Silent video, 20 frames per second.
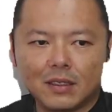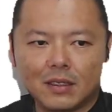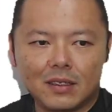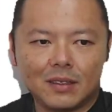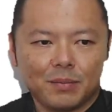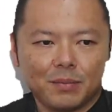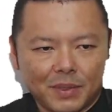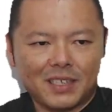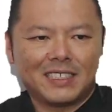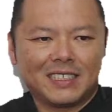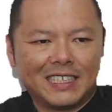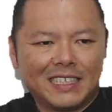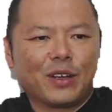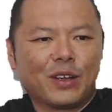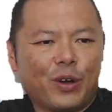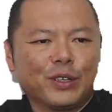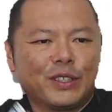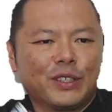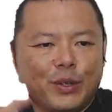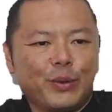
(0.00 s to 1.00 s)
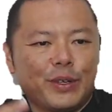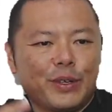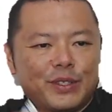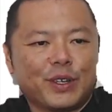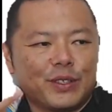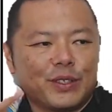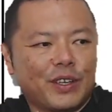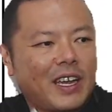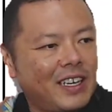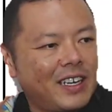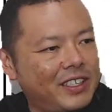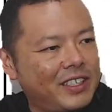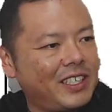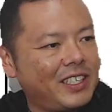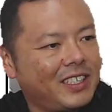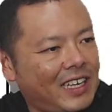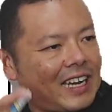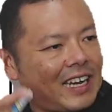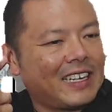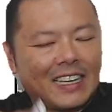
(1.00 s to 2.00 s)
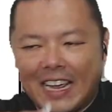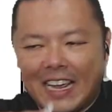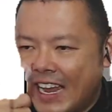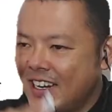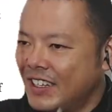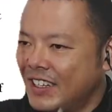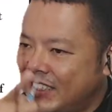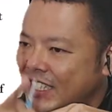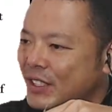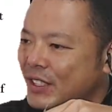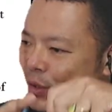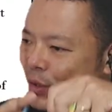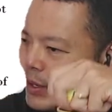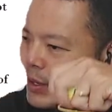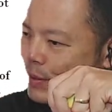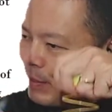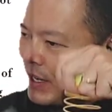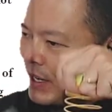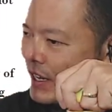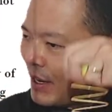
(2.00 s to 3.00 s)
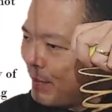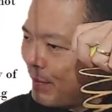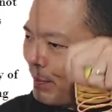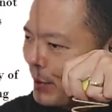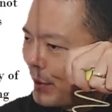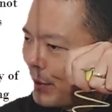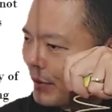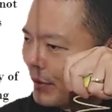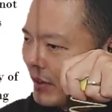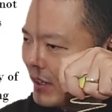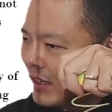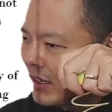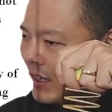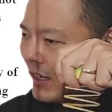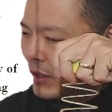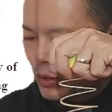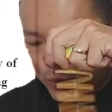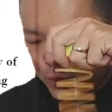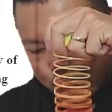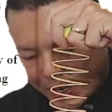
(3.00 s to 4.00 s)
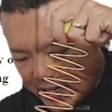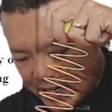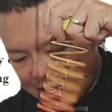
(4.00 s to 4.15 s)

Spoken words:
Because there's a continuous source of energy. Like the energy is always being input. So whether